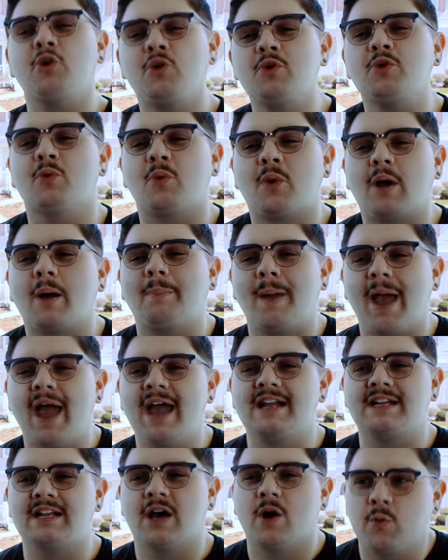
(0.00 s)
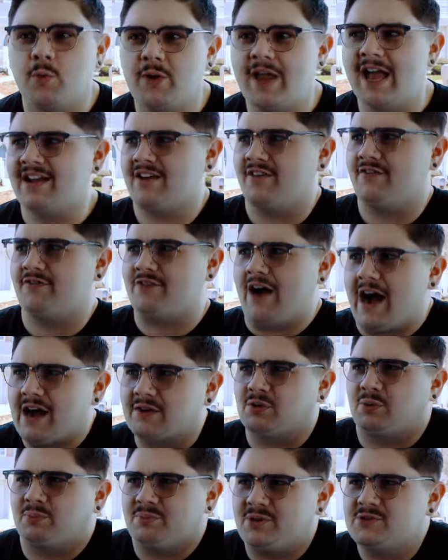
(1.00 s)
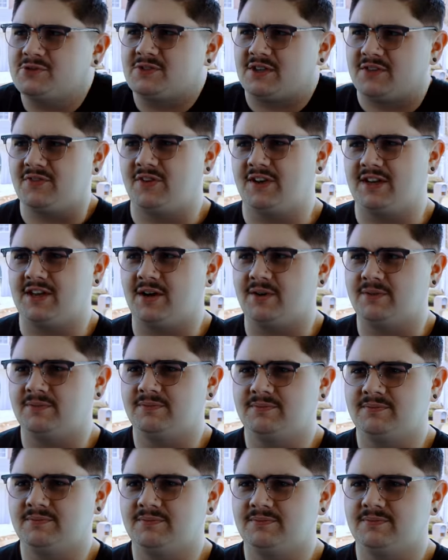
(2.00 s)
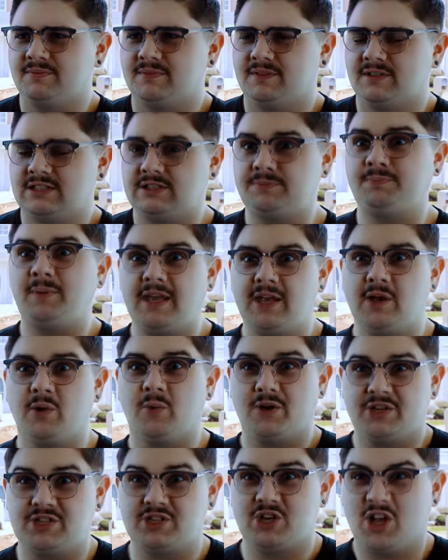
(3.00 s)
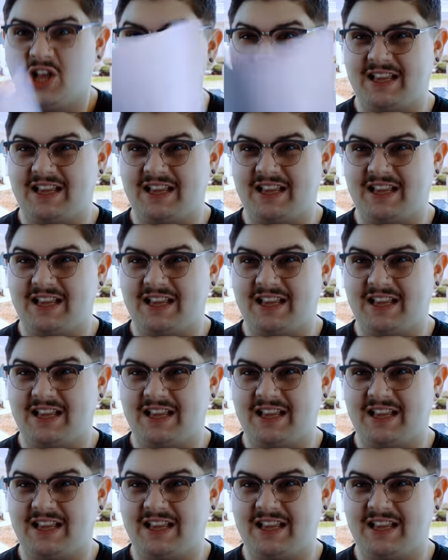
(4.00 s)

knew you were a panda. We had a viral music video. Speaking of which,